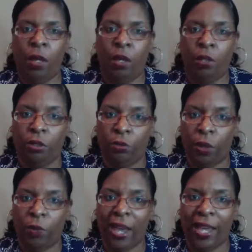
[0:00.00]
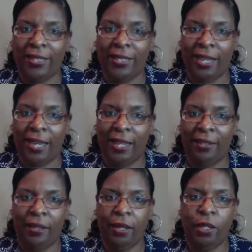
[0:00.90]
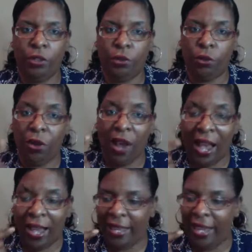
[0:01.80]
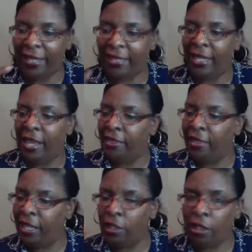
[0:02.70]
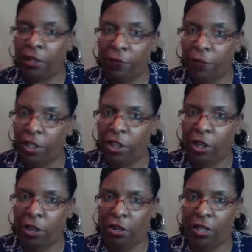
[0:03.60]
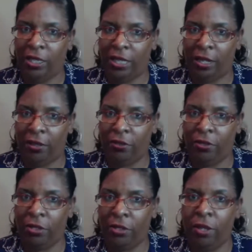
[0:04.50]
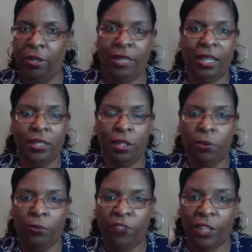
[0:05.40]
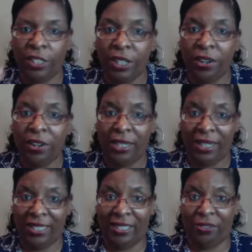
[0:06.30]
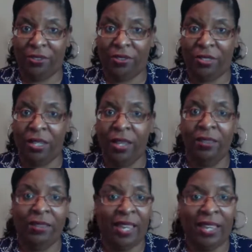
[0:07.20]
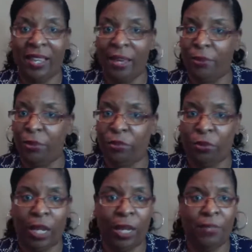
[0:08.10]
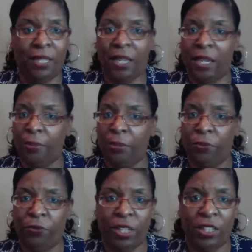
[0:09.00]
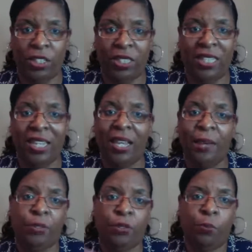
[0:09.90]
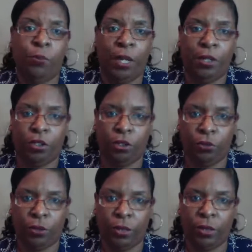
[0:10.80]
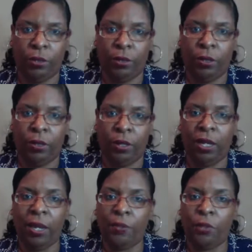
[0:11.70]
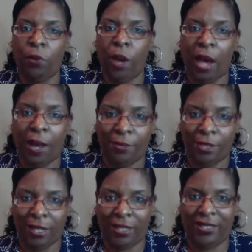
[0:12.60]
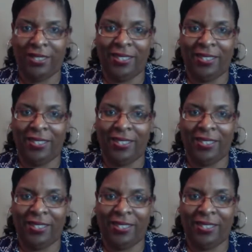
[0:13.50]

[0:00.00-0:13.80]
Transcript: The three ways again is through your eye gates. These are the visionary seers. These are the visionary listeners. They can come through dreams. It can come through visions. It comes through pictures. It comes through objects.